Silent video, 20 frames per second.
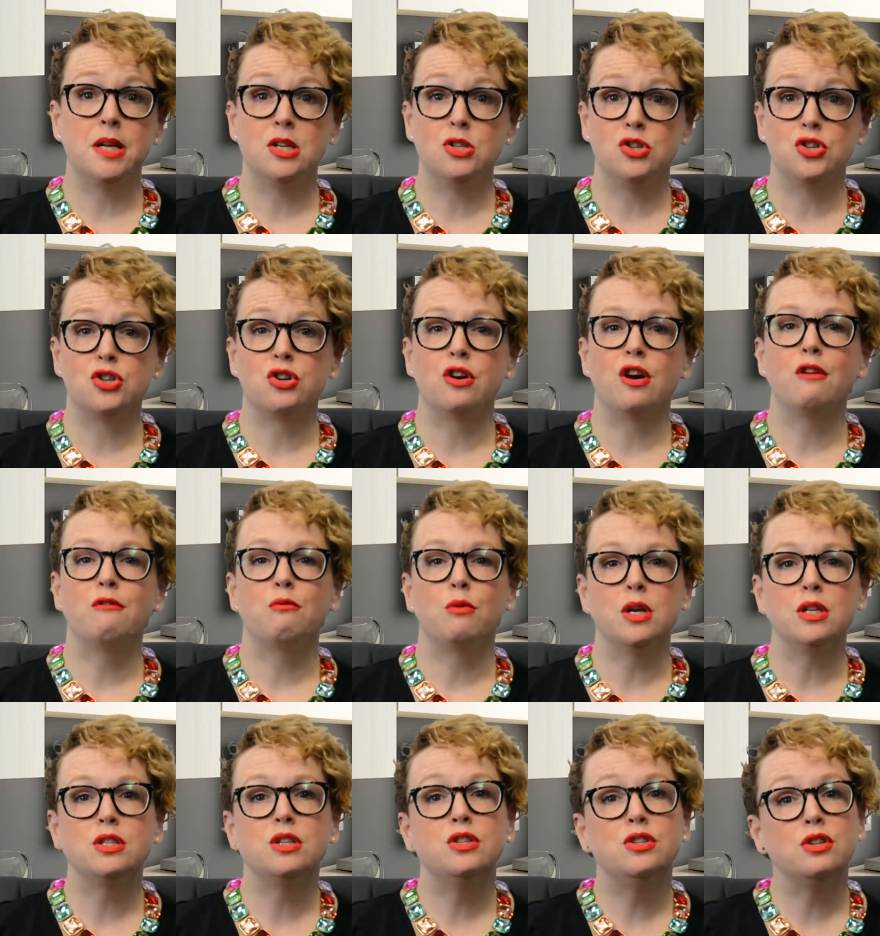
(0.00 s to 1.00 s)
unsure of
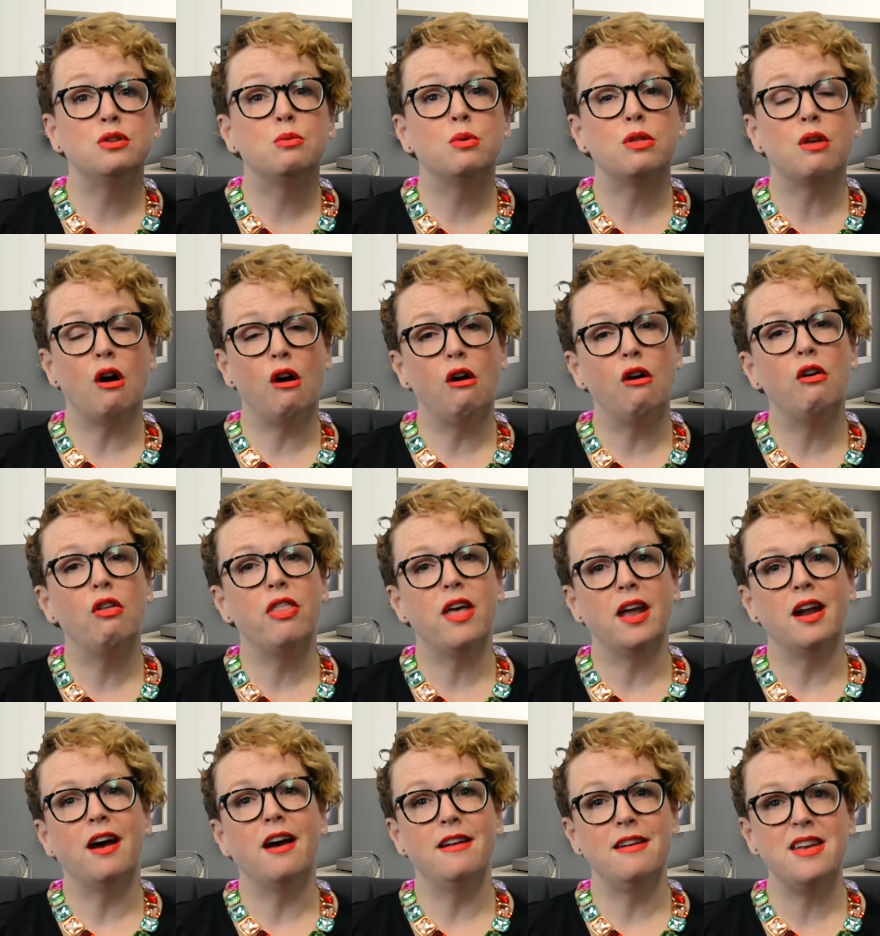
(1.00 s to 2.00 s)
what to do with all
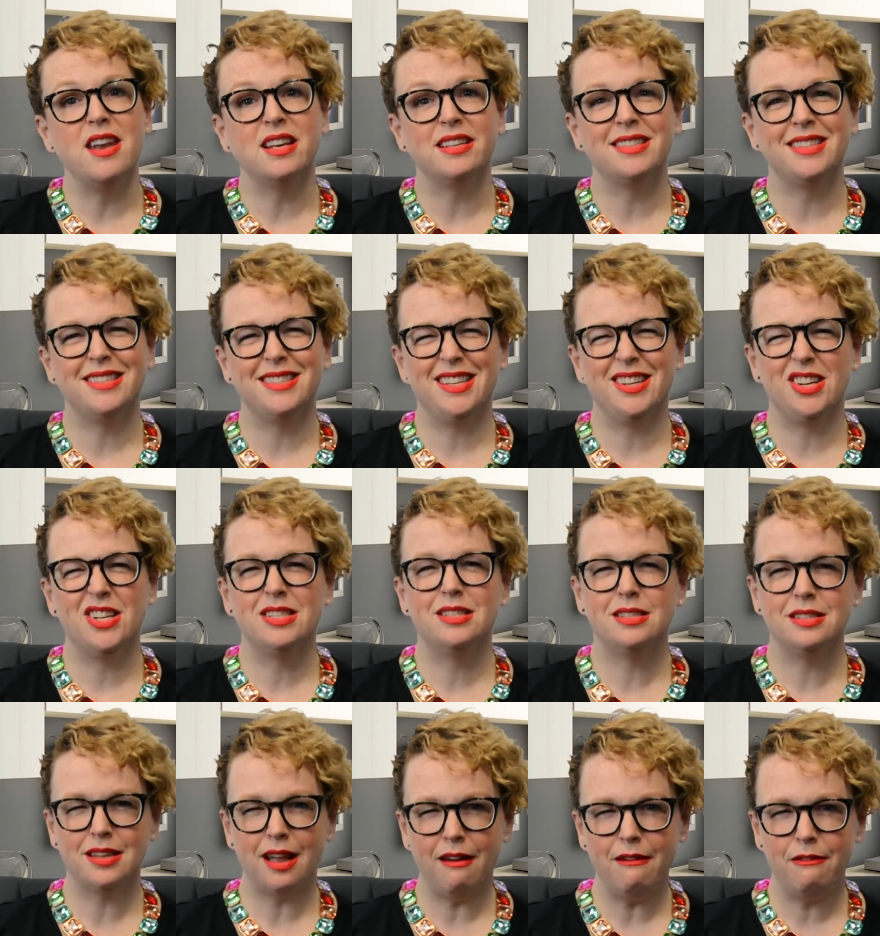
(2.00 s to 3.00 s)
that unnecessary
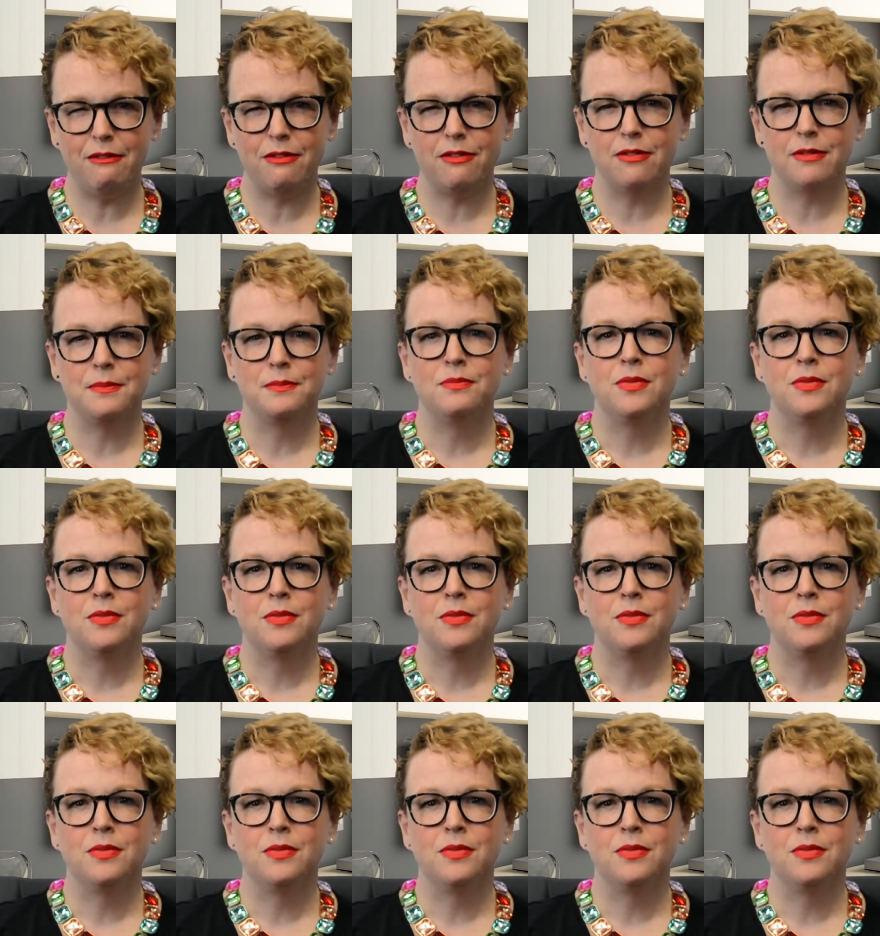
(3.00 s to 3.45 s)
stuff?